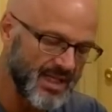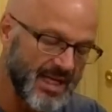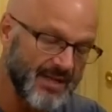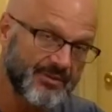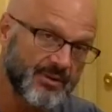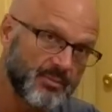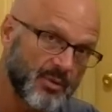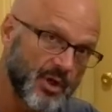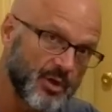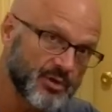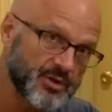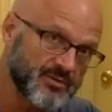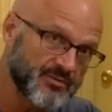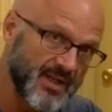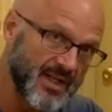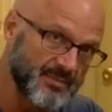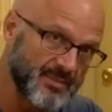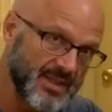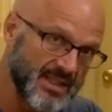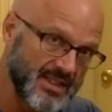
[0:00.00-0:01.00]
At the most,
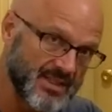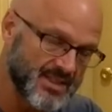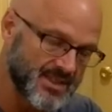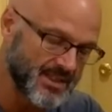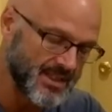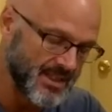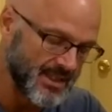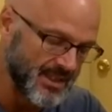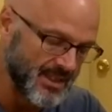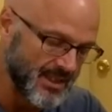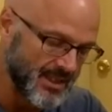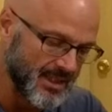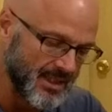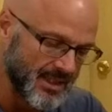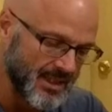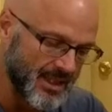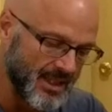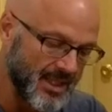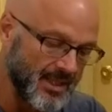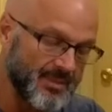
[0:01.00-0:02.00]
5 minutes
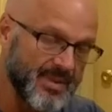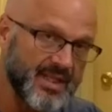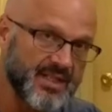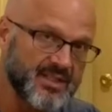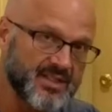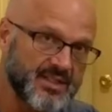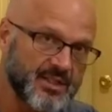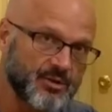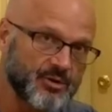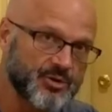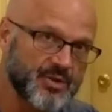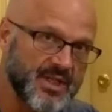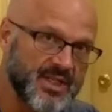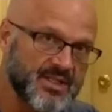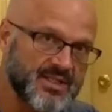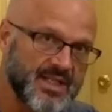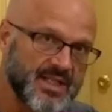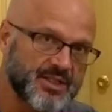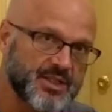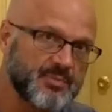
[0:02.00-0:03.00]
in a single training
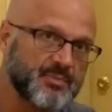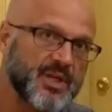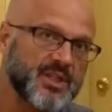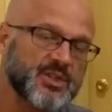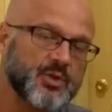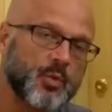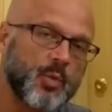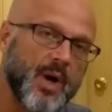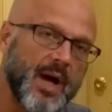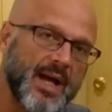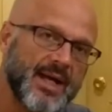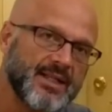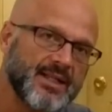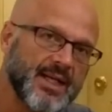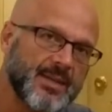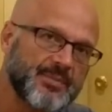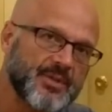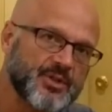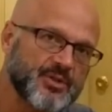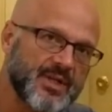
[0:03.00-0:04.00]
session. But to wind
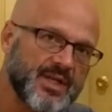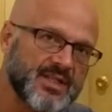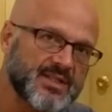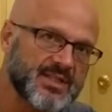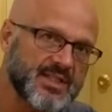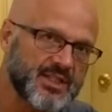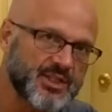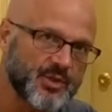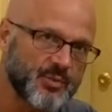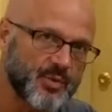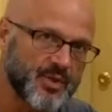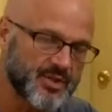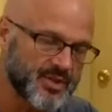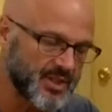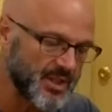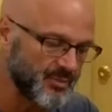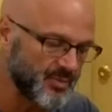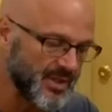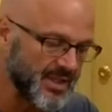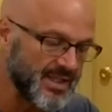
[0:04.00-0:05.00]
up the training session, we're just
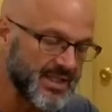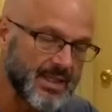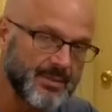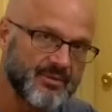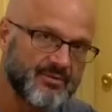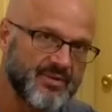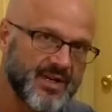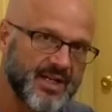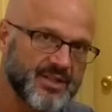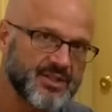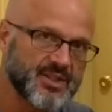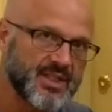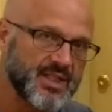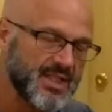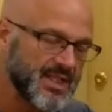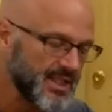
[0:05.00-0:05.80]
going to play a game of fetch.